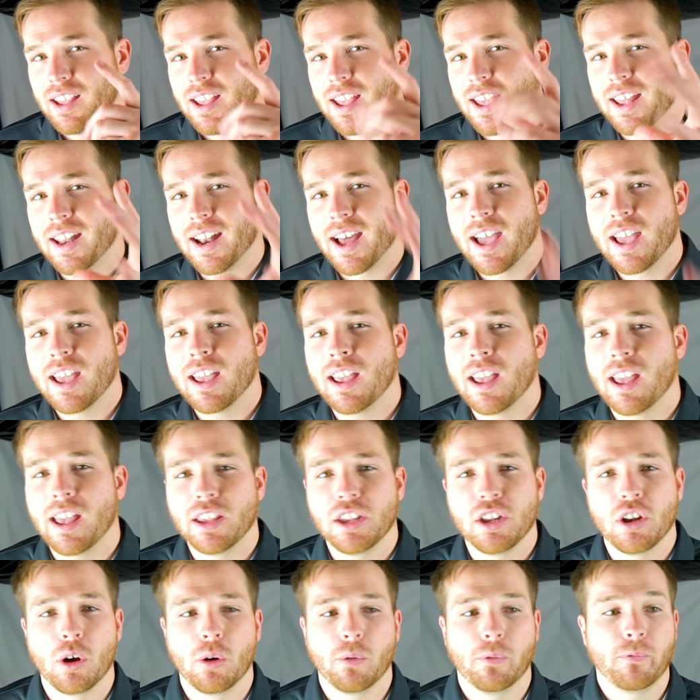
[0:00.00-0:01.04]
and I,
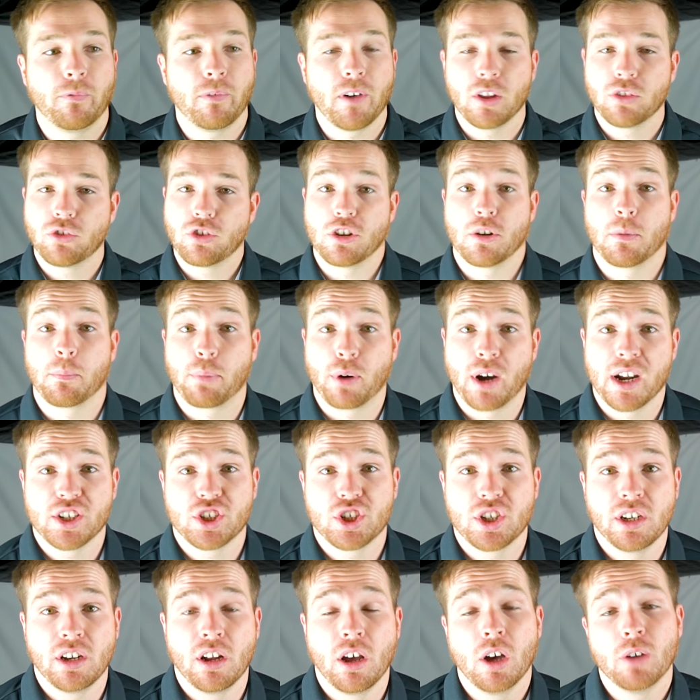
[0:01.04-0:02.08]
you know, felt the depression